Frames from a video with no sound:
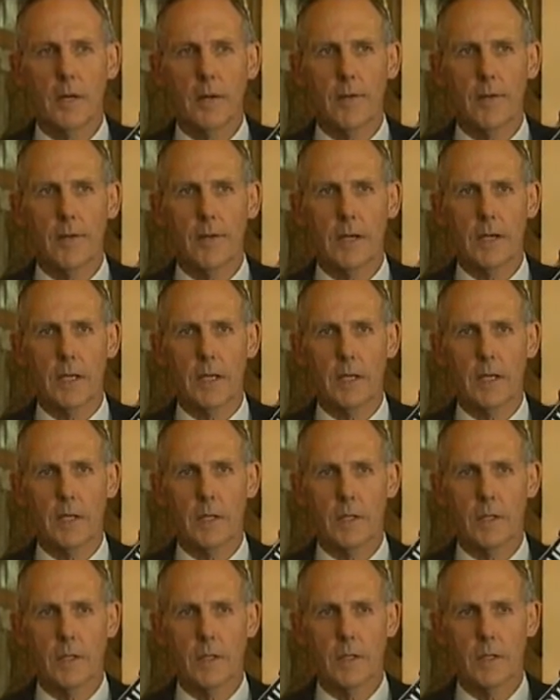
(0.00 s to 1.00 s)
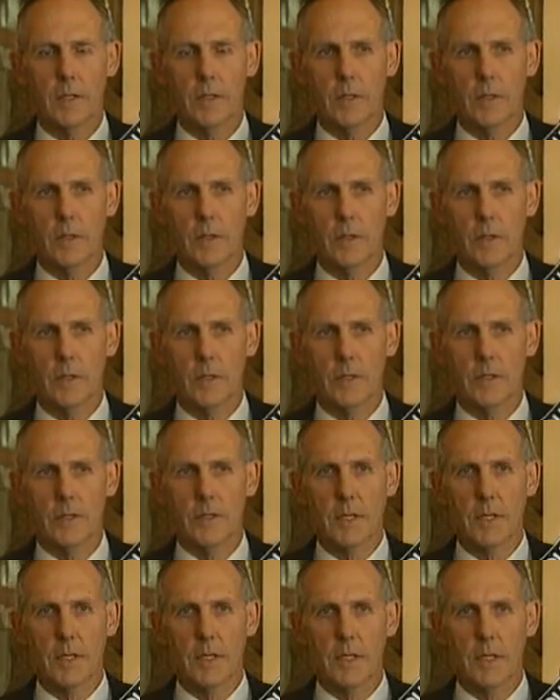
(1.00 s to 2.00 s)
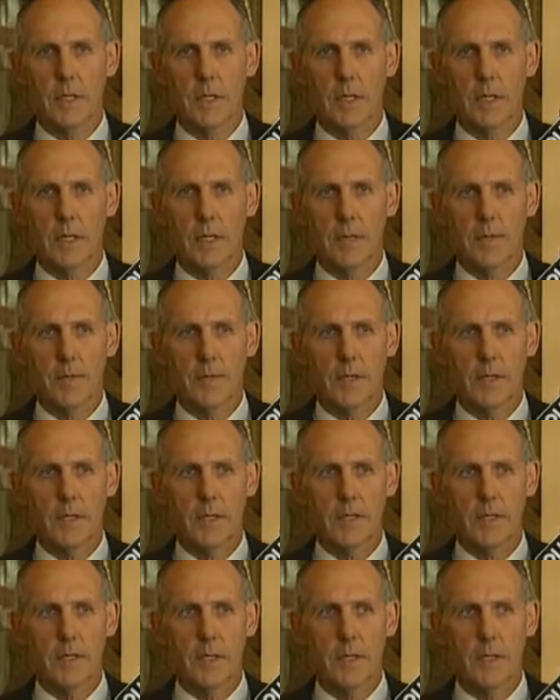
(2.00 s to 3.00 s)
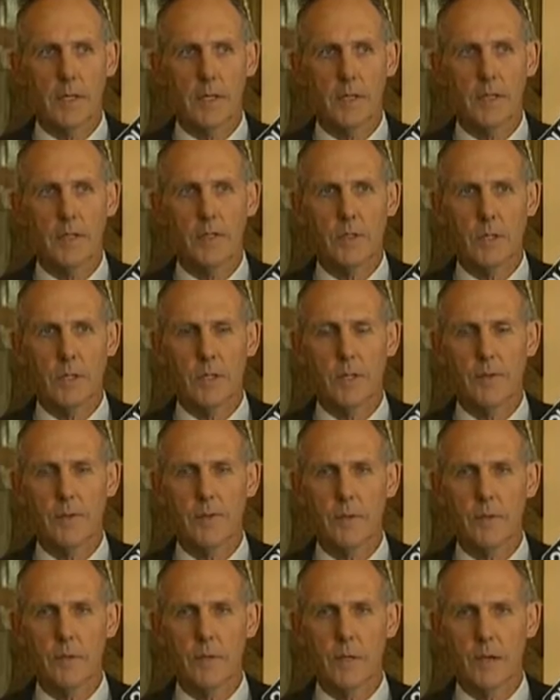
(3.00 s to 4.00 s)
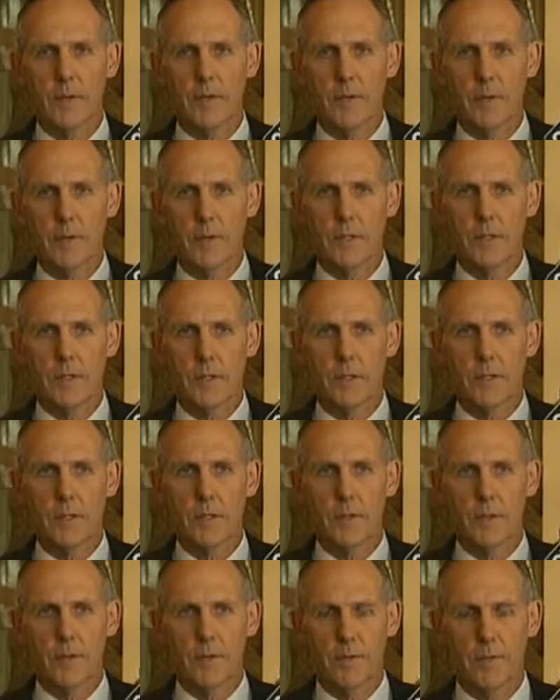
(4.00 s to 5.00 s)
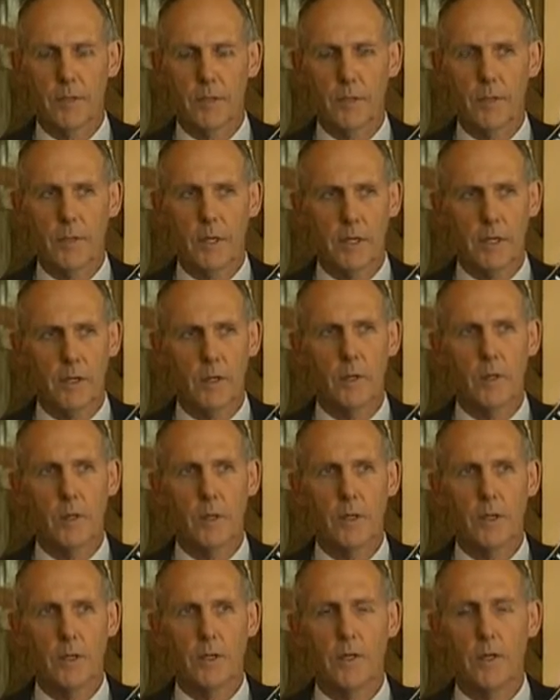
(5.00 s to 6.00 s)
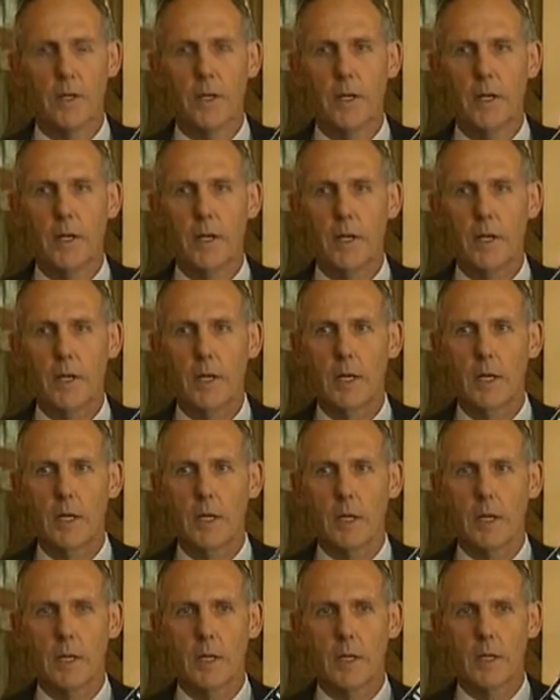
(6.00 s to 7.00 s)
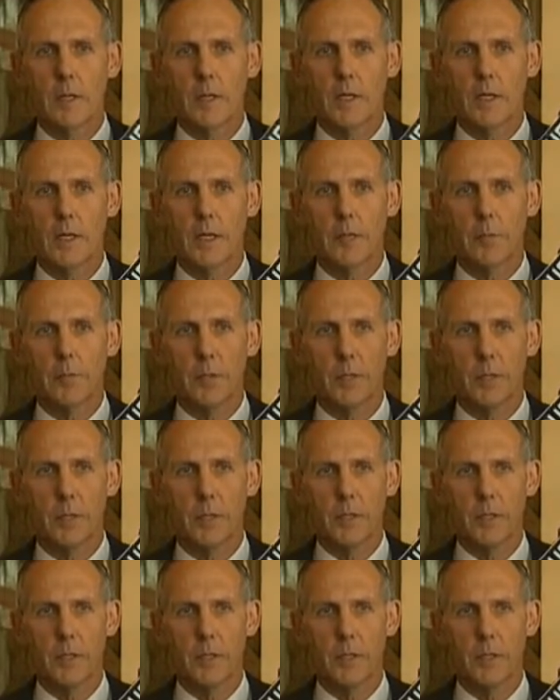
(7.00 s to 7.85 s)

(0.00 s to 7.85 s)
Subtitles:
failure to settle in Afghanistan. It is time for a very serious review, and I call on the Prime